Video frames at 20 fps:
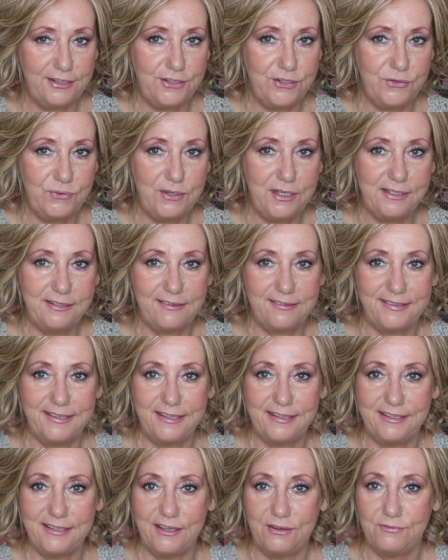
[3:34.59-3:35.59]
You need to
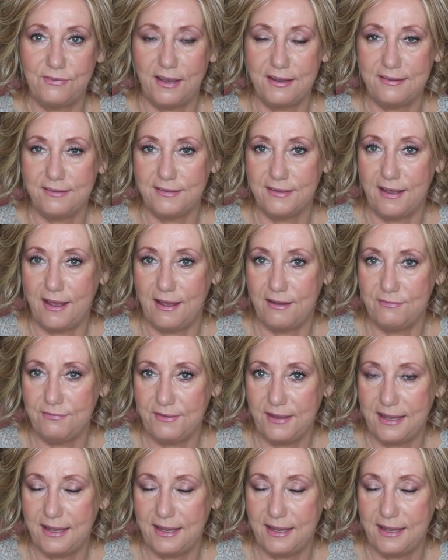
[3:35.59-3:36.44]
seek the advice of